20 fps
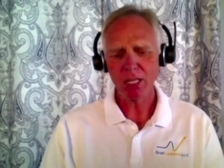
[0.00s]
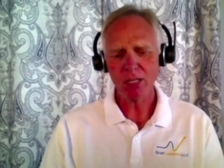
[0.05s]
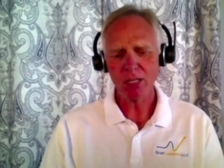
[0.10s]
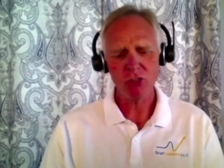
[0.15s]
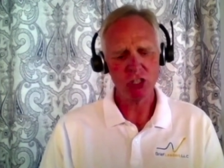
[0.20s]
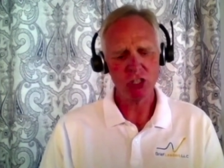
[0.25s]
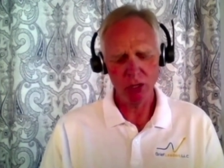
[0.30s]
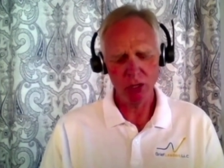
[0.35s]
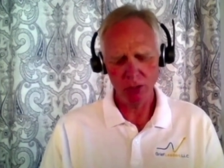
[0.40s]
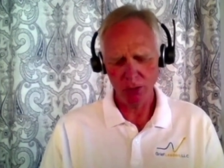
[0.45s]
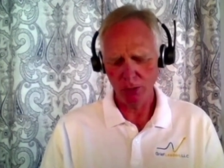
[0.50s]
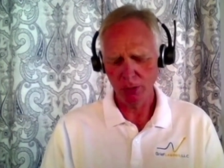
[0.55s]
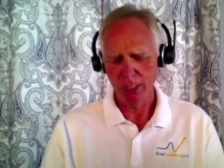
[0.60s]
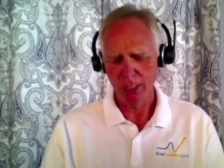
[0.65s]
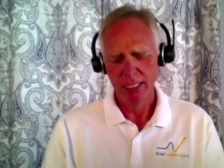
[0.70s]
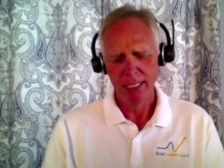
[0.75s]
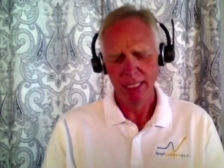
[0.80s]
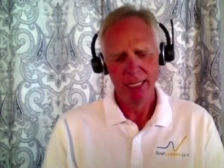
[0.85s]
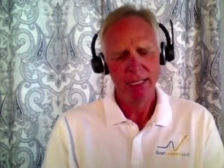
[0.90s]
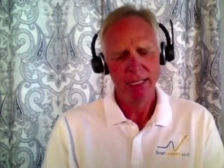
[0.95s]
so
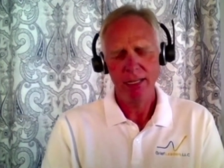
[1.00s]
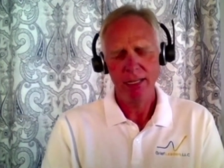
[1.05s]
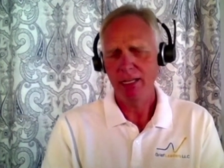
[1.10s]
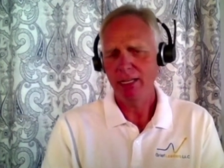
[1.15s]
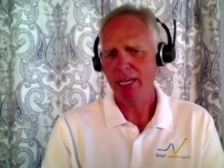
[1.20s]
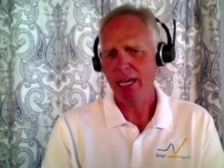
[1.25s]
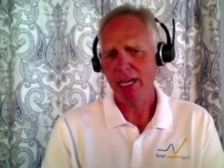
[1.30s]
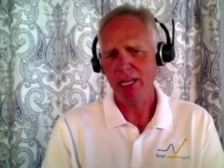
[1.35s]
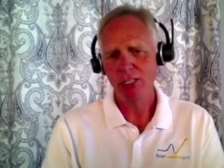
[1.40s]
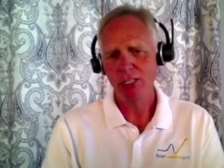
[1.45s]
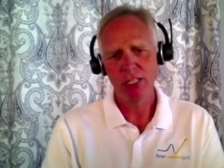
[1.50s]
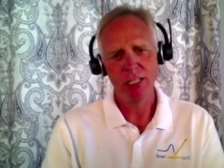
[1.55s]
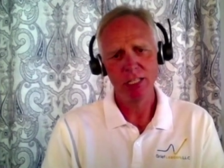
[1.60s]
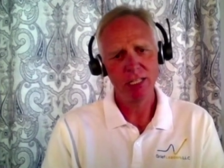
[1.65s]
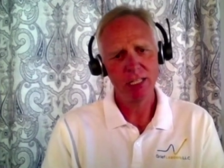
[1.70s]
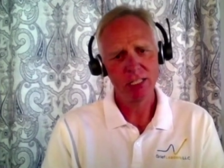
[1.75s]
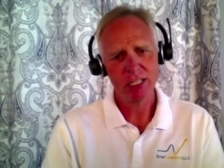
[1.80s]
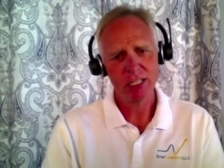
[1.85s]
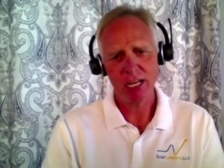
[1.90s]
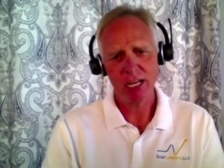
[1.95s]
engage in the
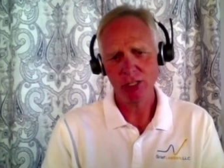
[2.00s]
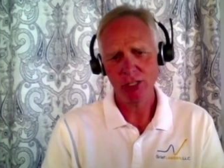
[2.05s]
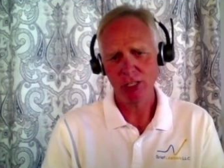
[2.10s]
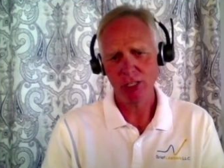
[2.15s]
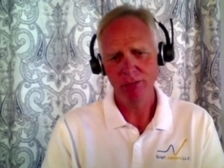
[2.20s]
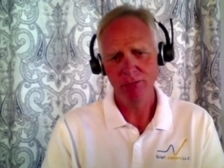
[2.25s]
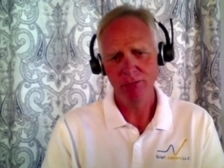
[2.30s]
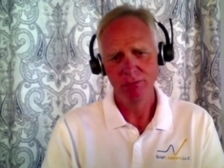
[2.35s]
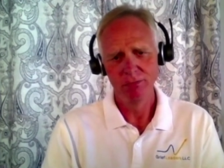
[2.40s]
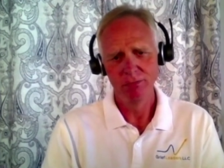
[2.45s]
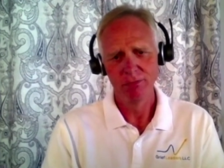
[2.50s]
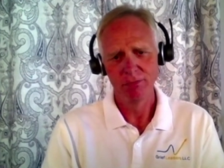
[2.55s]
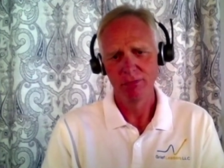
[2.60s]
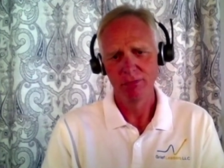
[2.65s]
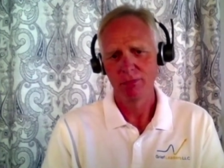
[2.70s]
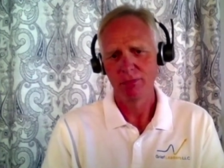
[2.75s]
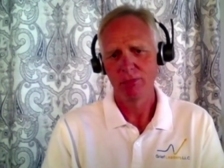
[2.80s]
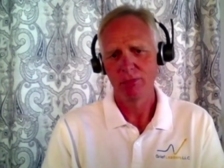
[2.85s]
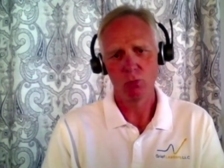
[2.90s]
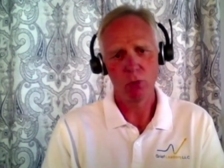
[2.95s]
discussion,
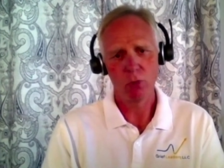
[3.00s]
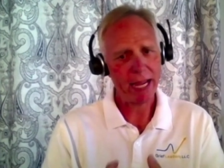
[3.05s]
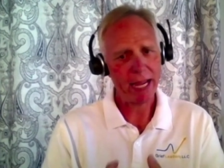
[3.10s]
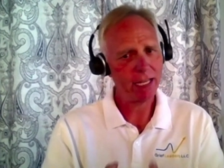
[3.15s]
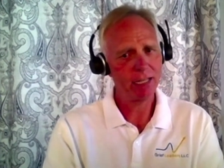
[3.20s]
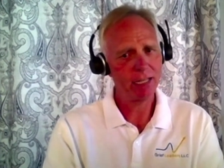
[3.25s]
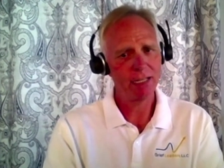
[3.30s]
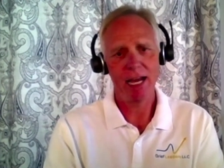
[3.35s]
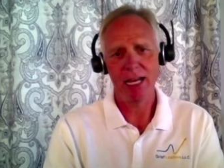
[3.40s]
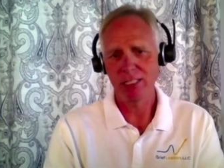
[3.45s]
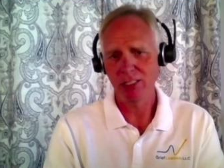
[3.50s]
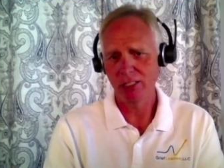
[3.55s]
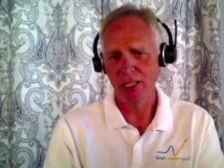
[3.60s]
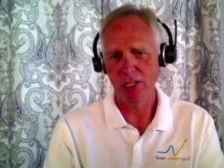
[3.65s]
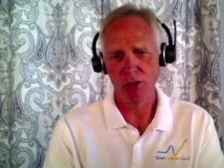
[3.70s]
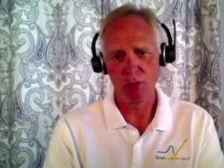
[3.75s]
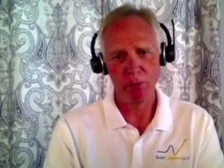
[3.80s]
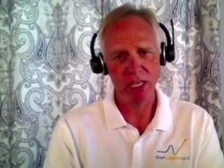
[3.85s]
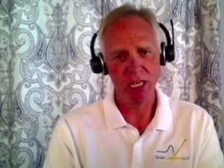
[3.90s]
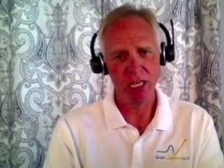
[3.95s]
recognize that
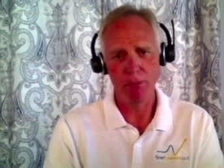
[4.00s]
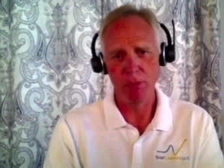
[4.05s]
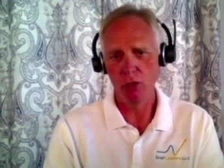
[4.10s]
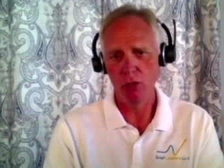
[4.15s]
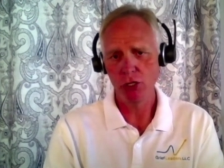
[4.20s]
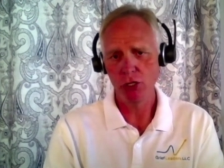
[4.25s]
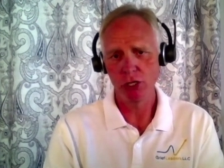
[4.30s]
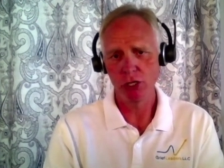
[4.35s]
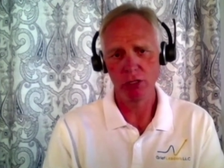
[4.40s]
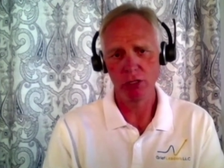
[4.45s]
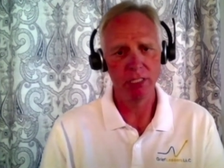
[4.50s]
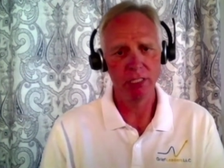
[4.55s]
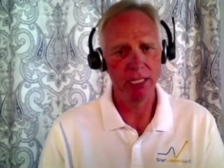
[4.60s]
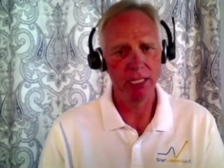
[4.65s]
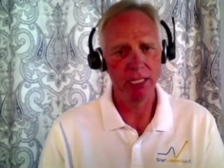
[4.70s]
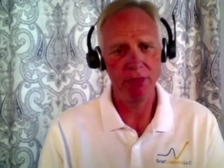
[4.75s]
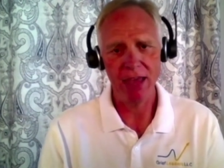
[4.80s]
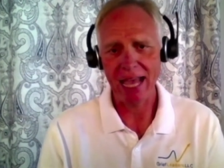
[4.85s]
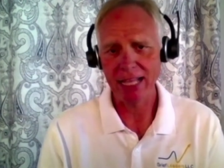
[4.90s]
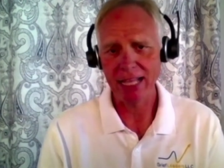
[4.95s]
it'll be emotional,
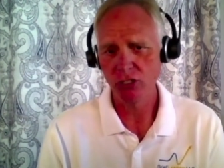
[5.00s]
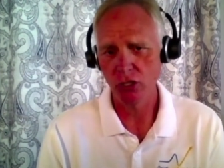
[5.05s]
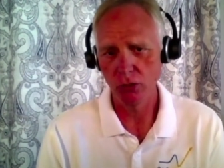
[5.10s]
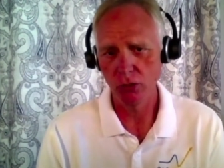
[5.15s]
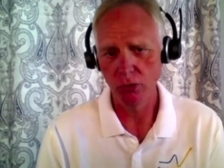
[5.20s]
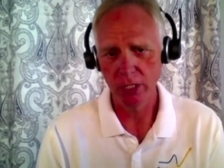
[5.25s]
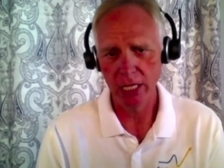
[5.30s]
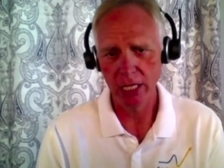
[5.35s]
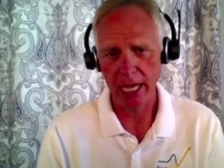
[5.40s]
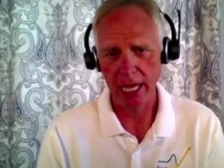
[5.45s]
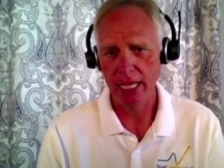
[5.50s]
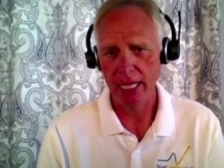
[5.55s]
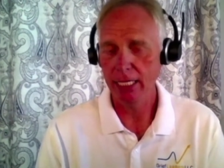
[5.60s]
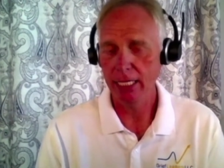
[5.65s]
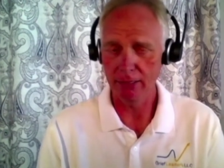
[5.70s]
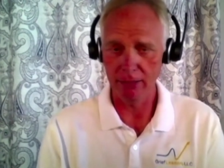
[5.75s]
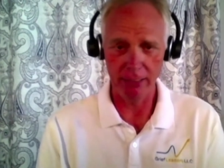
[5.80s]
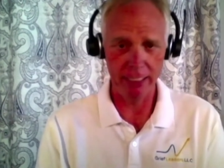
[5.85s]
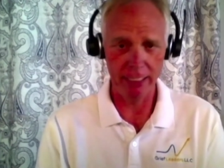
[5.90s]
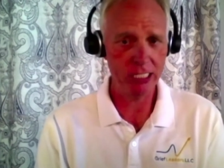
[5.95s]
and that's okay.
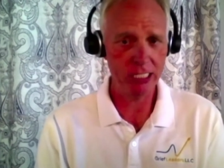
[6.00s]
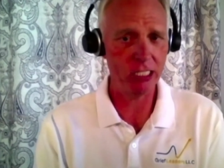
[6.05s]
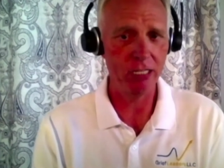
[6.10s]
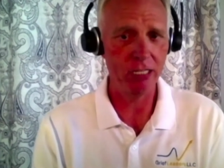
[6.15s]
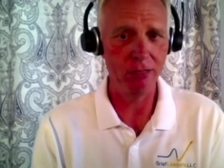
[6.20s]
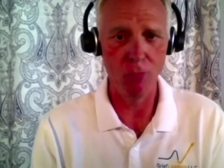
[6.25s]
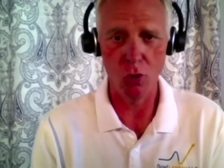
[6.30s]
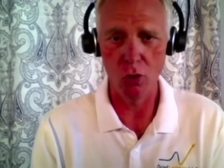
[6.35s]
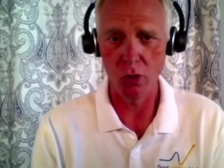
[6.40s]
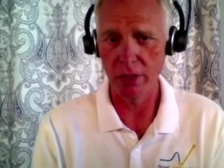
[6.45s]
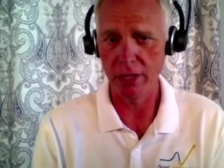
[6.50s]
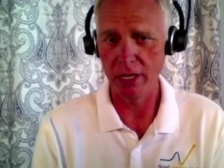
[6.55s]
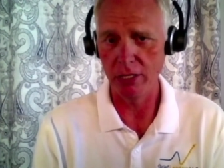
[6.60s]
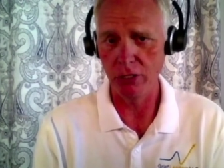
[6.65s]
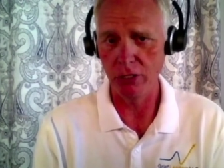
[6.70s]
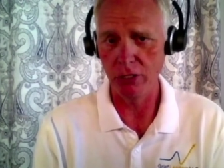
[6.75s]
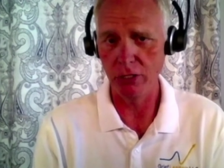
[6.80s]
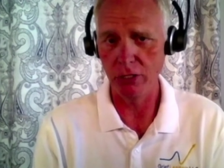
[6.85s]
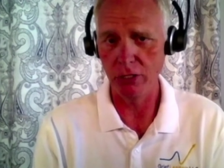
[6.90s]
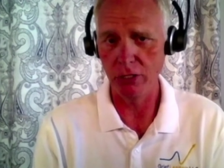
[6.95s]
Listen more than
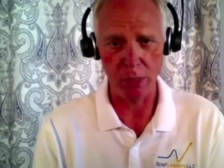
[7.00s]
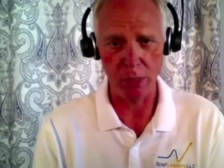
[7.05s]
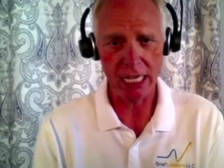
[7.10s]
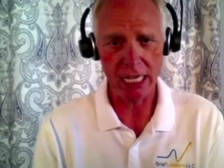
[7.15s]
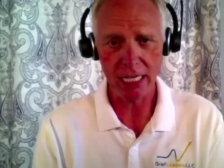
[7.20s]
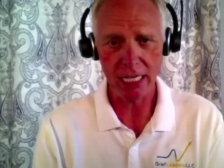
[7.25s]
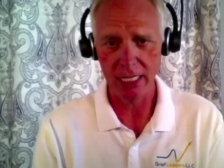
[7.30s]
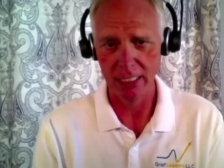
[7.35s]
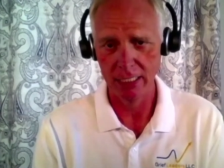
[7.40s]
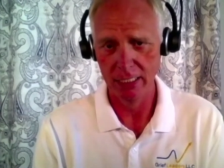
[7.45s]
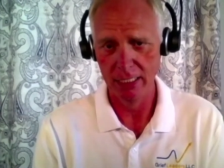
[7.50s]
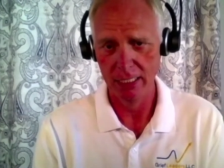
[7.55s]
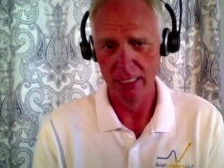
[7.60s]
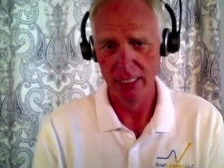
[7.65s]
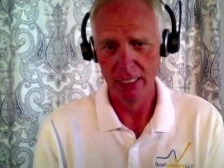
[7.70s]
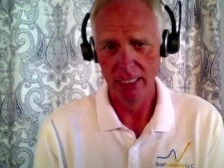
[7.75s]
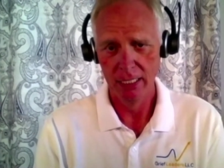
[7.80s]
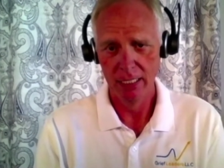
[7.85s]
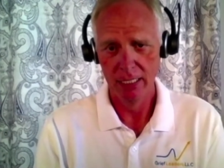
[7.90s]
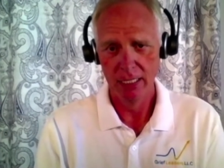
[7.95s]
you speak
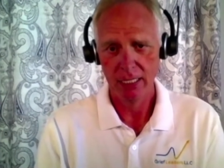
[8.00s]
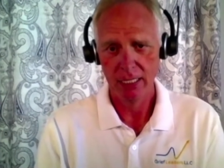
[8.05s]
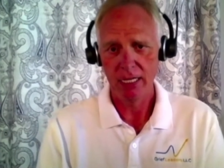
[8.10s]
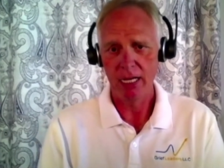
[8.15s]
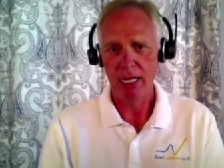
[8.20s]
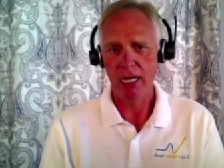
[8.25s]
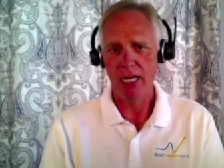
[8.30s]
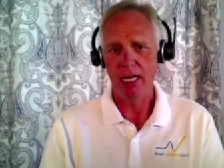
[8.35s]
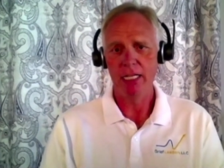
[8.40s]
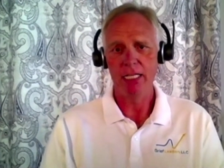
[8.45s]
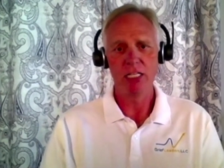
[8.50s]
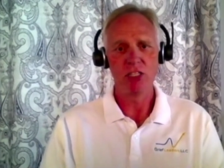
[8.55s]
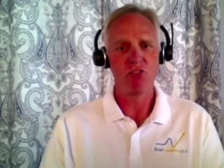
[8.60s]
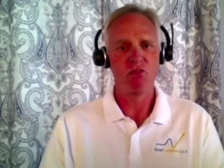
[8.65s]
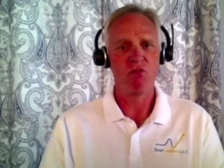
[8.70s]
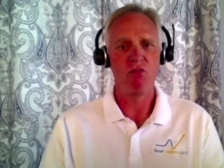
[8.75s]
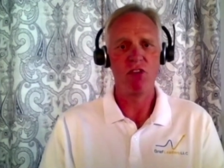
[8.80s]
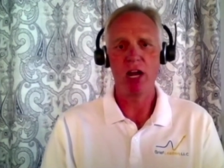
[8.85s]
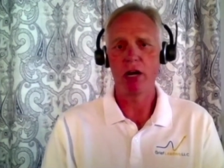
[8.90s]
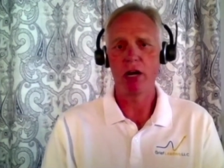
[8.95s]
uh, is
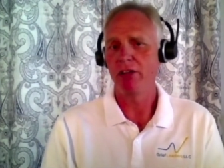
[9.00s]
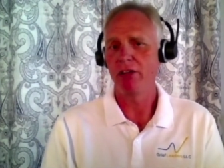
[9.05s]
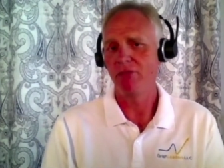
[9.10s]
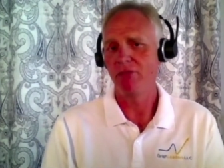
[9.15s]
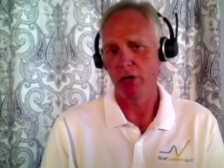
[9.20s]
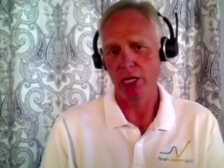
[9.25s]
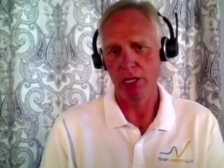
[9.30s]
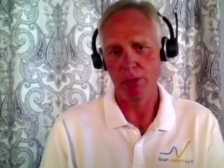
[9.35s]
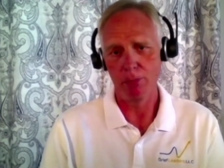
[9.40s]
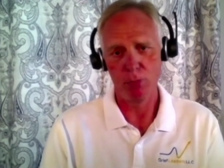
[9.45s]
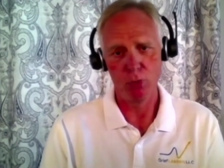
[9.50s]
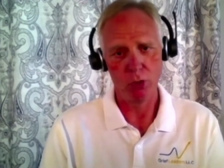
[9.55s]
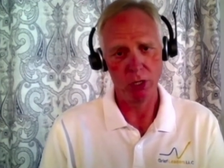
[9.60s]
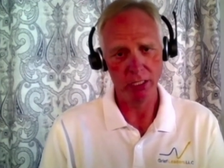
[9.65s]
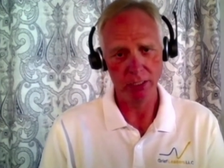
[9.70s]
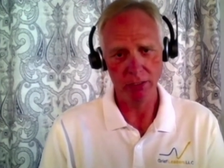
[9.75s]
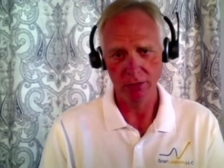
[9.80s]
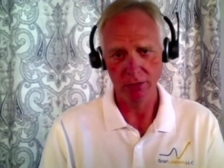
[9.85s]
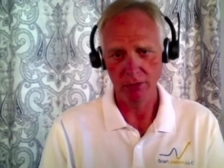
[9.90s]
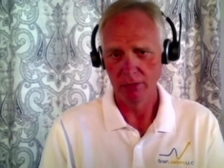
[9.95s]
very, very
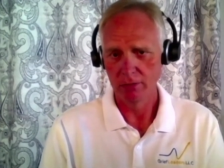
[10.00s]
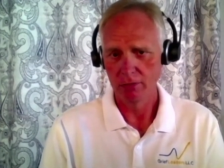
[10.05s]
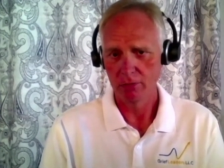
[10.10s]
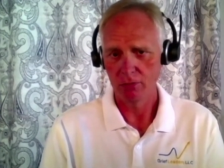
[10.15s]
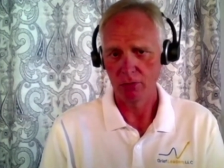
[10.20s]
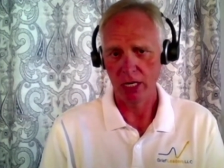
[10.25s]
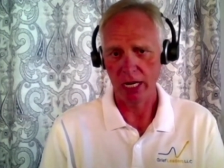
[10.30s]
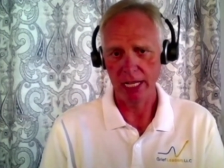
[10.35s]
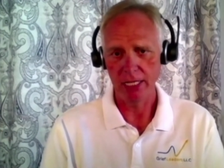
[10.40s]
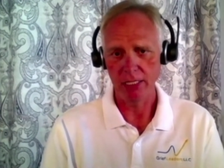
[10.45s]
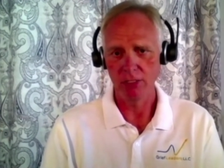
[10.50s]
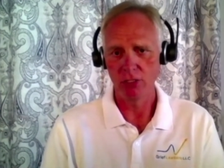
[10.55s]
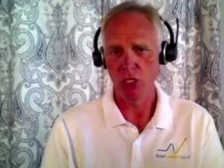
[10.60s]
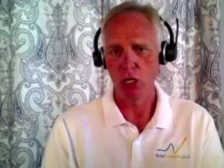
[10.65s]
important, right?